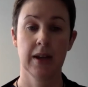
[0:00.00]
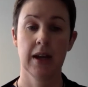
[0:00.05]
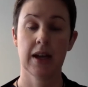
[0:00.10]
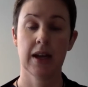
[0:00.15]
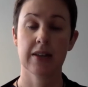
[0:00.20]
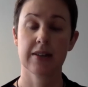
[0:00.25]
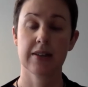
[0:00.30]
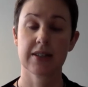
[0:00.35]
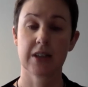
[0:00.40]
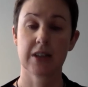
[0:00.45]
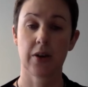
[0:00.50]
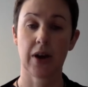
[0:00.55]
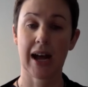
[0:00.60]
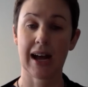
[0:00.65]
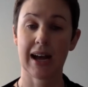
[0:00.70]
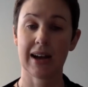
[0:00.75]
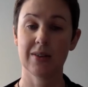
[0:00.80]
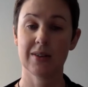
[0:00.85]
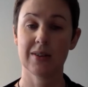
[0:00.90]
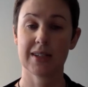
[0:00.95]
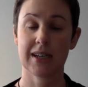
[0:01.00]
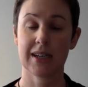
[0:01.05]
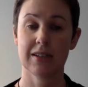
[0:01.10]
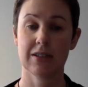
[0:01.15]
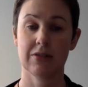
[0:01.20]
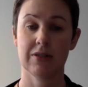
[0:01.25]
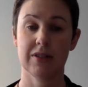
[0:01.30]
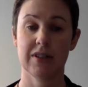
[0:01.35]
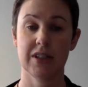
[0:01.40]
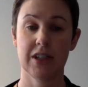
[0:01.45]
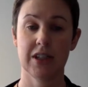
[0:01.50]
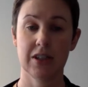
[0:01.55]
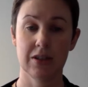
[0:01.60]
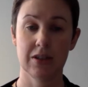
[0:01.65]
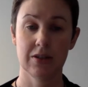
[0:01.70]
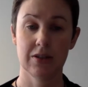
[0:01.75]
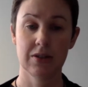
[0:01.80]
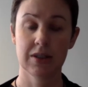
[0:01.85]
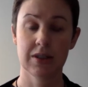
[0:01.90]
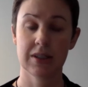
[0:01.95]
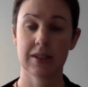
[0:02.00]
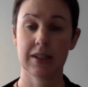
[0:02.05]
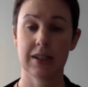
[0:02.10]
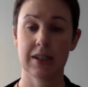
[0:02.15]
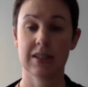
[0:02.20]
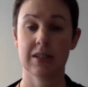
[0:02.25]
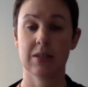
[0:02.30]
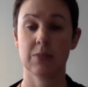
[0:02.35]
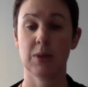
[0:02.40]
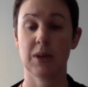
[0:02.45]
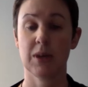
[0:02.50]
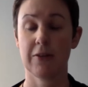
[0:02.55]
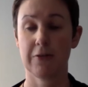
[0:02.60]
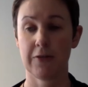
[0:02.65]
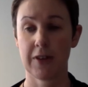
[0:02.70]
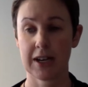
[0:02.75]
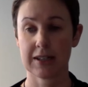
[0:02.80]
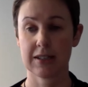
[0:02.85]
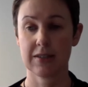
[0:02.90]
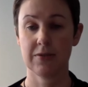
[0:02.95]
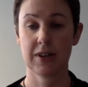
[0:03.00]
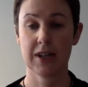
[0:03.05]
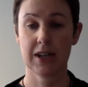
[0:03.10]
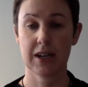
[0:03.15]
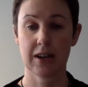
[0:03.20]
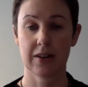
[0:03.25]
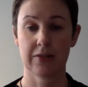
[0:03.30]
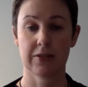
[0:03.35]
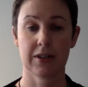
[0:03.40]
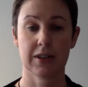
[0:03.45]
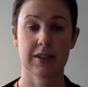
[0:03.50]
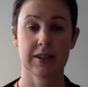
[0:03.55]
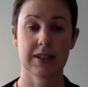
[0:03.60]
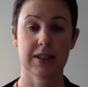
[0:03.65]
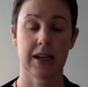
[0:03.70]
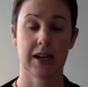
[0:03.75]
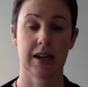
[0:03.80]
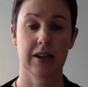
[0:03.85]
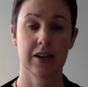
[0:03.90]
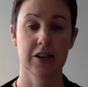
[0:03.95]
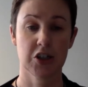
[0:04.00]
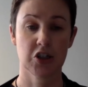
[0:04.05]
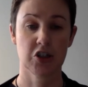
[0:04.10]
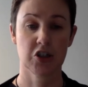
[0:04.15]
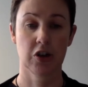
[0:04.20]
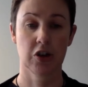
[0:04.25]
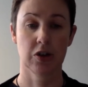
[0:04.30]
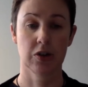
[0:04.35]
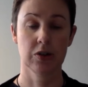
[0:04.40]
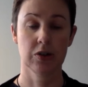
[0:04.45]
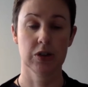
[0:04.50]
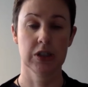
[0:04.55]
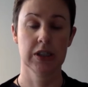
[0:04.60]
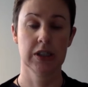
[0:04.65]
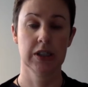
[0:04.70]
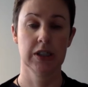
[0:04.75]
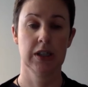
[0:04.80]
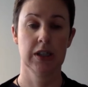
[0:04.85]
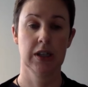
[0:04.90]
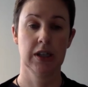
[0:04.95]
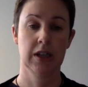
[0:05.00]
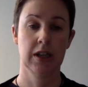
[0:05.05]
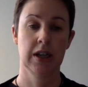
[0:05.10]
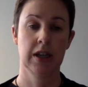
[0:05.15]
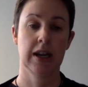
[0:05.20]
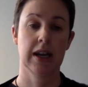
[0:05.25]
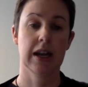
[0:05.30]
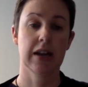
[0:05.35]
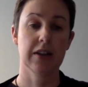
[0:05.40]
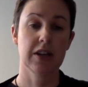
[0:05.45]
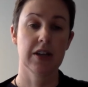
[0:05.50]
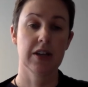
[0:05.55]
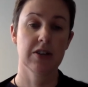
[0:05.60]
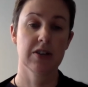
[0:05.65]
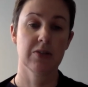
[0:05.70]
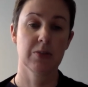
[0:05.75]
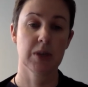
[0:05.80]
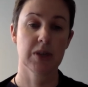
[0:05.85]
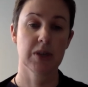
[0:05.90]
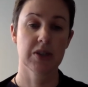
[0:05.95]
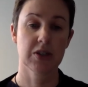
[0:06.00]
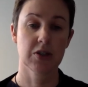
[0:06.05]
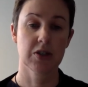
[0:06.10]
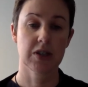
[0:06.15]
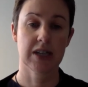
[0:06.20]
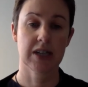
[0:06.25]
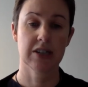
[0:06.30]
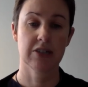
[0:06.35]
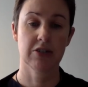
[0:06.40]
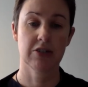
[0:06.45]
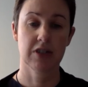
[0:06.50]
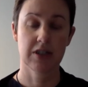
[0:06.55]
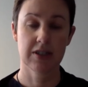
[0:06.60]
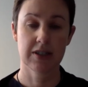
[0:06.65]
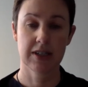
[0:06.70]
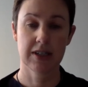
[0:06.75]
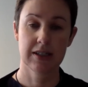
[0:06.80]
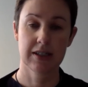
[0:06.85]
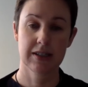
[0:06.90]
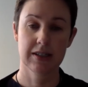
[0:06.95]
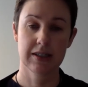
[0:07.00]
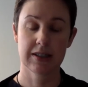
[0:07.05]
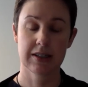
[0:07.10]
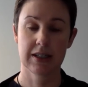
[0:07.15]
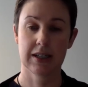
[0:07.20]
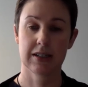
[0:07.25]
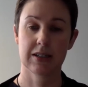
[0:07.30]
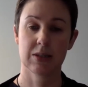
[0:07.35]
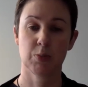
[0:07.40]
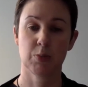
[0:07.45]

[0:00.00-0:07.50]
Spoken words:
And so how data is used needs to be effectively governed and controlled. Now, the use of personal data in New Zealand is